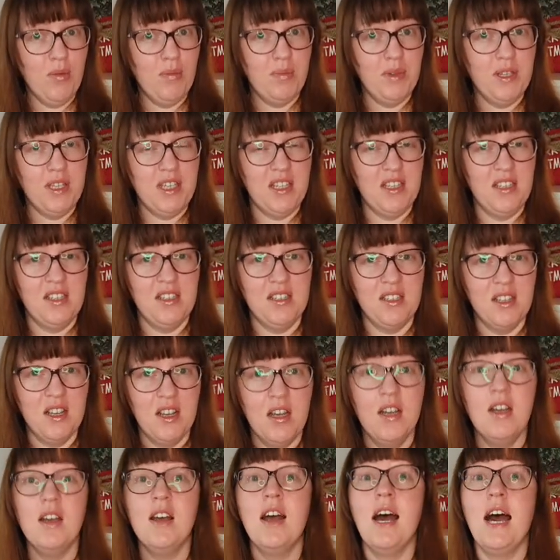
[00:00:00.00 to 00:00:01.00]
because
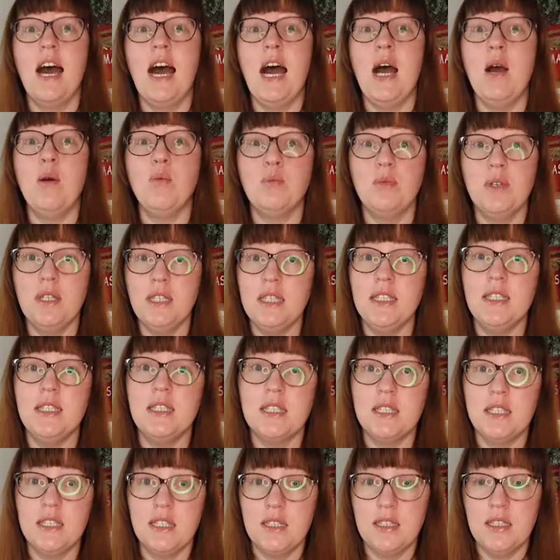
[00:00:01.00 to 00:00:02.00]
I'm willing
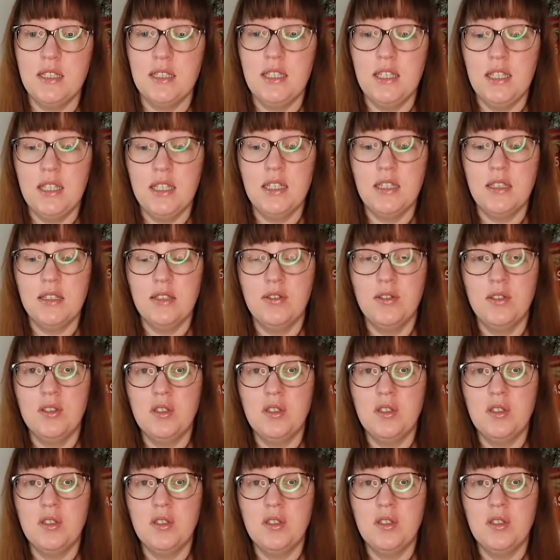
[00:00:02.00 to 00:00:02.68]
to, you know,